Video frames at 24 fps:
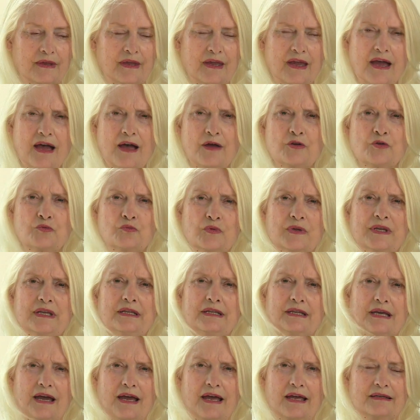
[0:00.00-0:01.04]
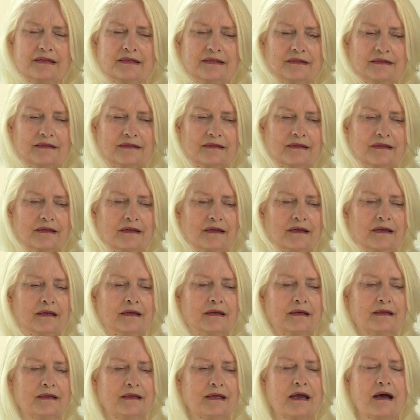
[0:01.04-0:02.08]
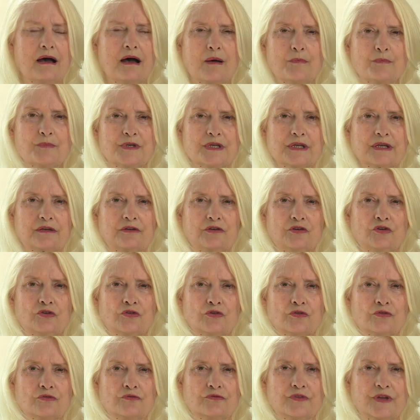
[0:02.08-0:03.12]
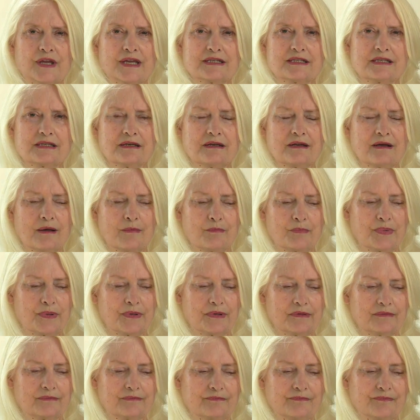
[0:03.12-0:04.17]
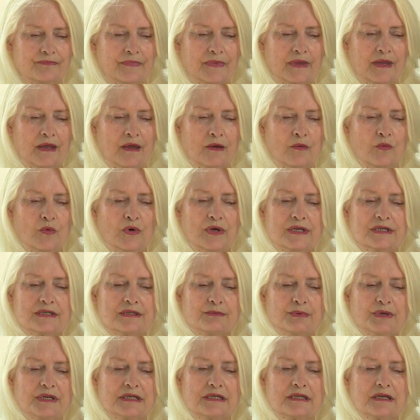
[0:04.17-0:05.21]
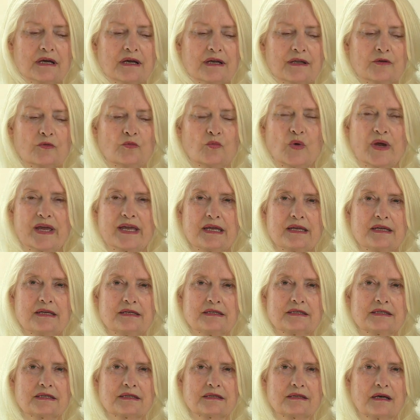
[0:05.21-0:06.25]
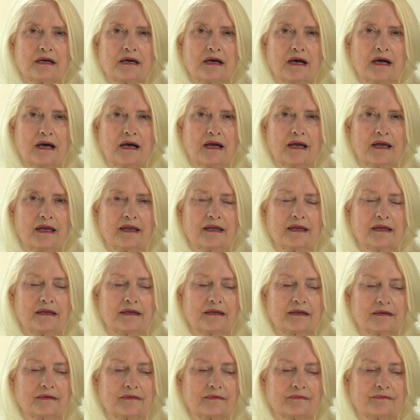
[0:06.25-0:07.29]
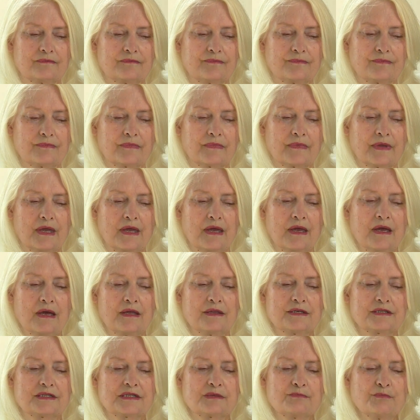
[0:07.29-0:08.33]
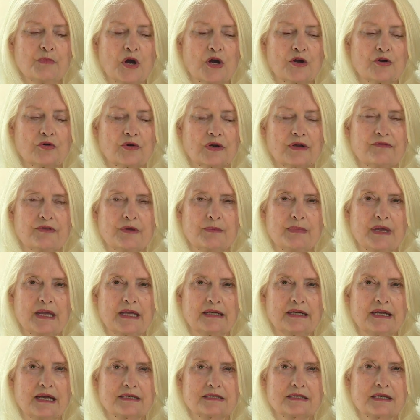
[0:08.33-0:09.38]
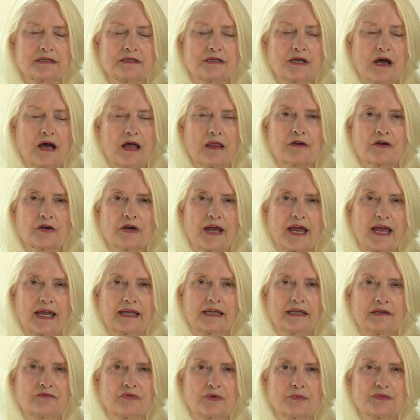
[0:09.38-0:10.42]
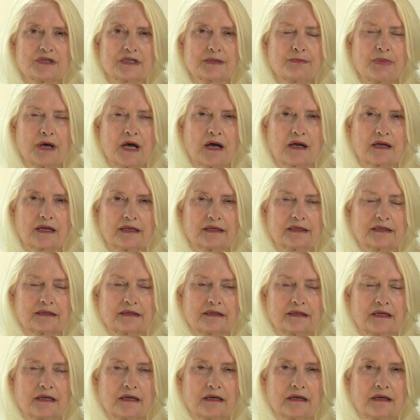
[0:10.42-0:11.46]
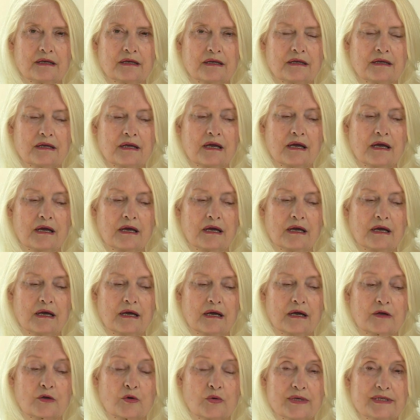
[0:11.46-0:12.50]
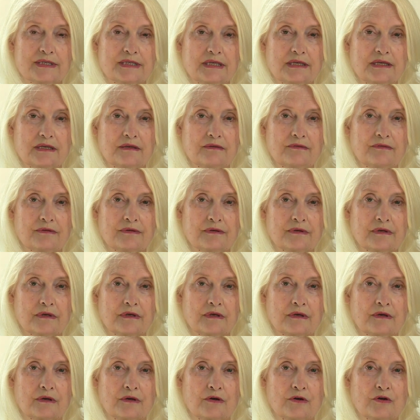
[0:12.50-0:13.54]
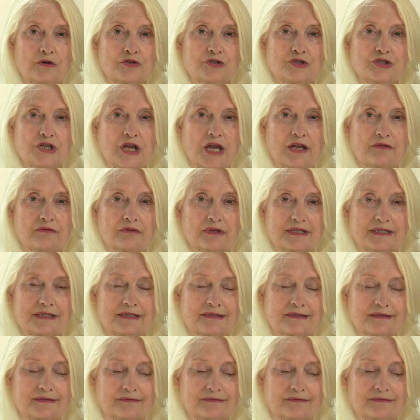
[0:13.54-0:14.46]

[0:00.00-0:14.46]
How to read that? The optic nerve gets it up. What has been done weighs the high. The smarter of the men has $1 hanging from his pocket. Acquisitive or generous?